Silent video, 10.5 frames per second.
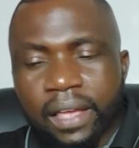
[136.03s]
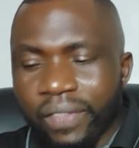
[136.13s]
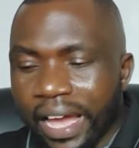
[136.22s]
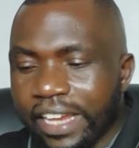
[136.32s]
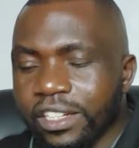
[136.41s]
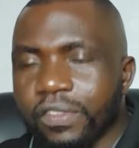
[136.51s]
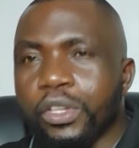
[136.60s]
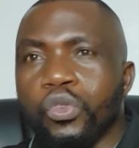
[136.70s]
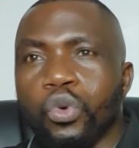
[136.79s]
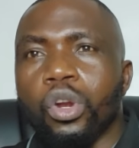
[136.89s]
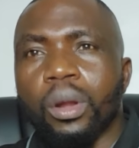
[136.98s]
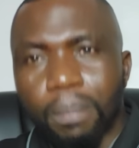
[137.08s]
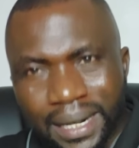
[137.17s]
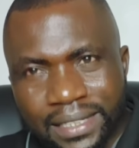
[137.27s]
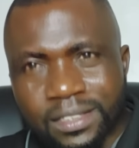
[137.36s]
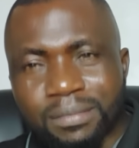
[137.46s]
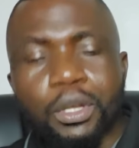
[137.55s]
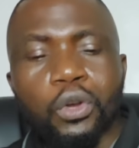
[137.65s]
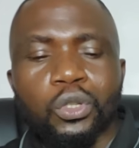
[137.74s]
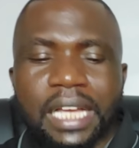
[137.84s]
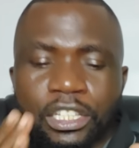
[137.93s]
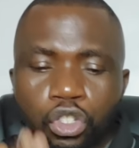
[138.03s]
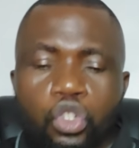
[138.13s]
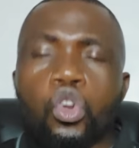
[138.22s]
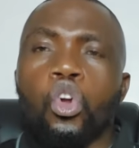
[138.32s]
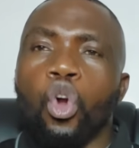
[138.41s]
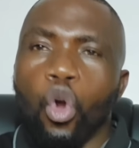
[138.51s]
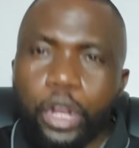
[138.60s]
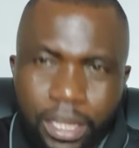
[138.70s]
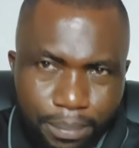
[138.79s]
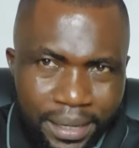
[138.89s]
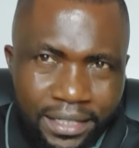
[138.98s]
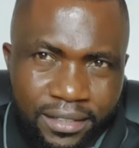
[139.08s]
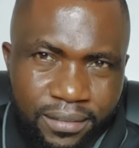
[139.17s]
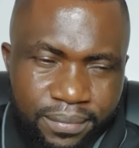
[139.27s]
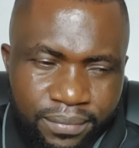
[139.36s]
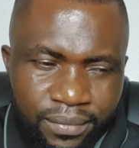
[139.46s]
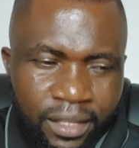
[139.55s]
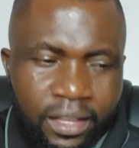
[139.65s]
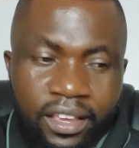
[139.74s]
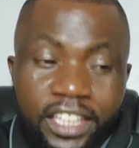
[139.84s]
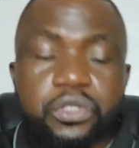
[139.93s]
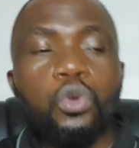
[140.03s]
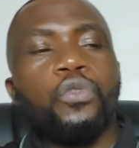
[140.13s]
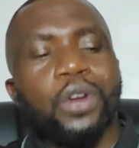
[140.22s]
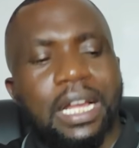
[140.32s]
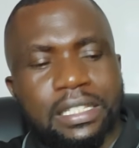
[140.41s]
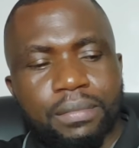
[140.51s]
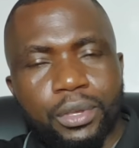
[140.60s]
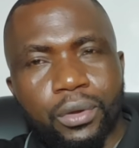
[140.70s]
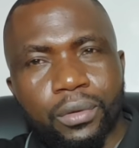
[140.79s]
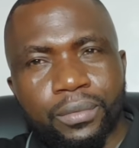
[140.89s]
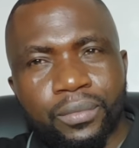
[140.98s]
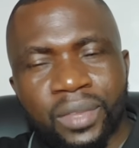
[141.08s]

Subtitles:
their individual parties, because a strong ODM party is good for Azimio.